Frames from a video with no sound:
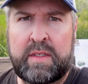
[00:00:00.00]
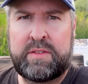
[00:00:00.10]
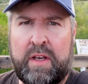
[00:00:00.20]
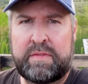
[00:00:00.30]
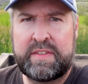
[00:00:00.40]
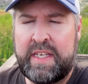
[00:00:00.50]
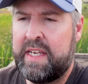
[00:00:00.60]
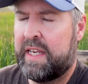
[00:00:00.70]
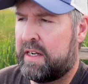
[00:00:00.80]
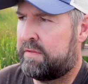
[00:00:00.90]
So if
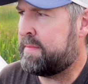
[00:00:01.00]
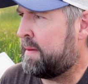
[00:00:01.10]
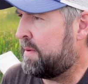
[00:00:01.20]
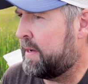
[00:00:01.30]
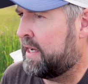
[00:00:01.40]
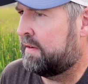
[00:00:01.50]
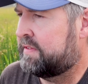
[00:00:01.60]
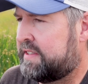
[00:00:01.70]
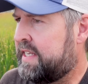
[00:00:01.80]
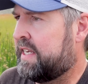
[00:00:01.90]
seeing it from up above,
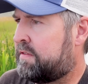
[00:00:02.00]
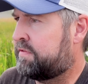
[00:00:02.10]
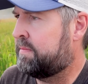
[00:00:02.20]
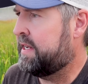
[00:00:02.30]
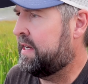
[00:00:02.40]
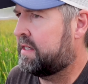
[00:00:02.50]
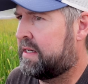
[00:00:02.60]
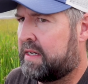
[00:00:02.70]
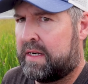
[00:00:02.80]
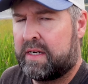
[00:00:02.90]
seeing it from
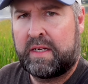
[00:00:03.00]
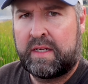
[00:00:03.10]
here,